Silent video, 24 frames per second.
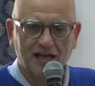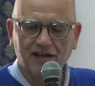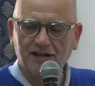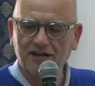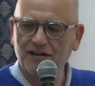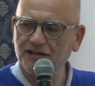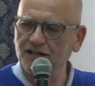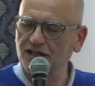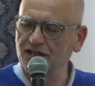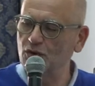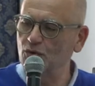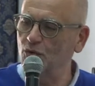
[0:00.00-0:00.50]

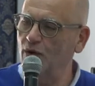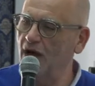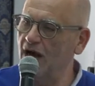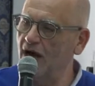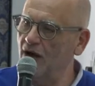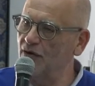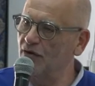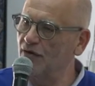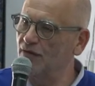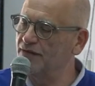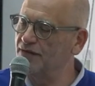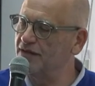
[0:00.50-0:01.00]
this is
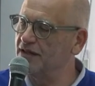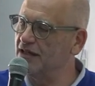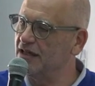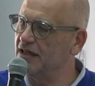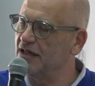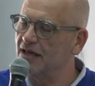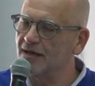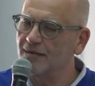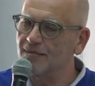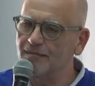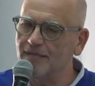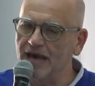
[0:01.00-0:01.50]
one of the
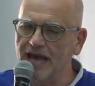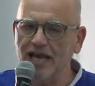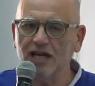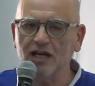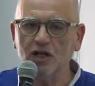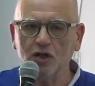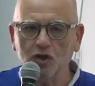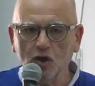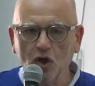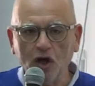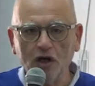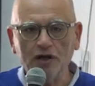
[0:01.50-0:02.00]

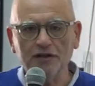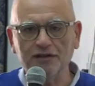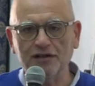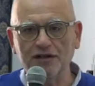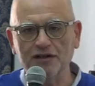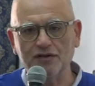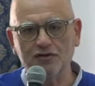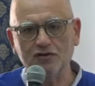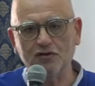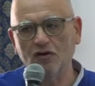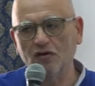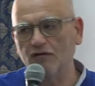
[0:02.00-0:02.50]
main
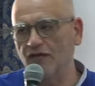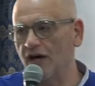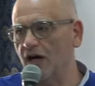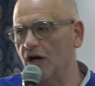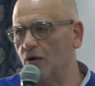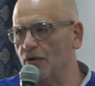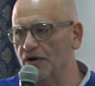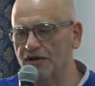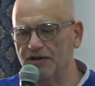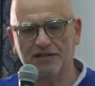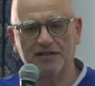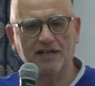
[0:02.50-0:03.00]
doctrines of
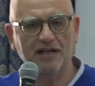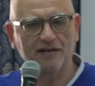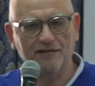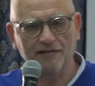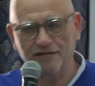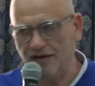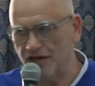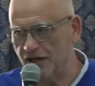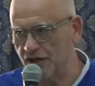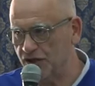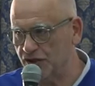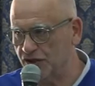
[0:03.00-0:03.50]
our
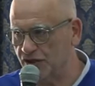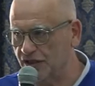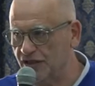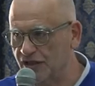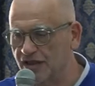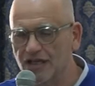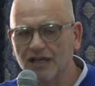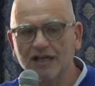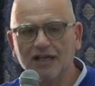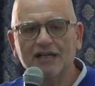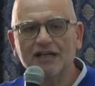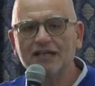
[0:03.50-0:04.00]
salvation.
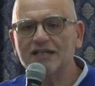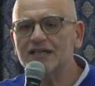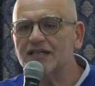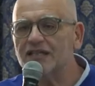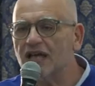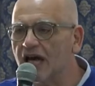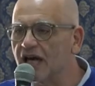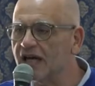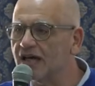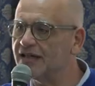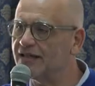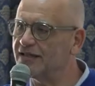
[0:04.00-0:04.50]

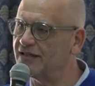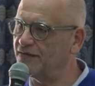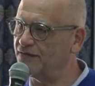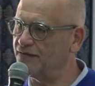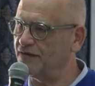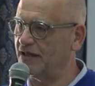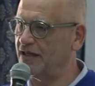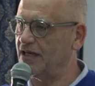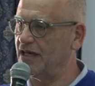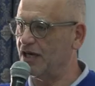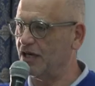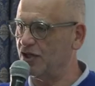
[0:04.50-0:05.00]

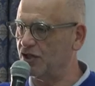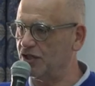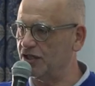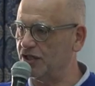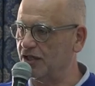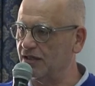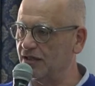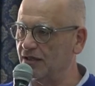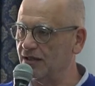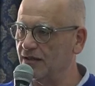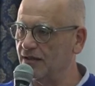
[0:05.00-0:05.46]
Sanctification.